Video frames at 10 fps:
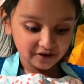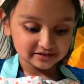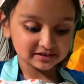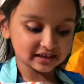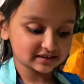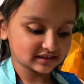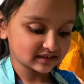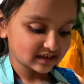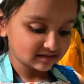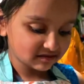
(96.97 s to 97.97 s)
Let's
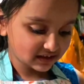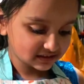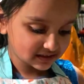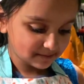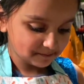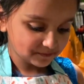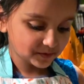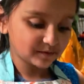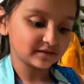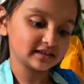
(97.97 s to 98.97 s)
try some
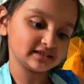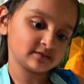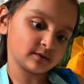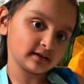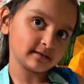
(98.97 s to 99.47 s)
of this one.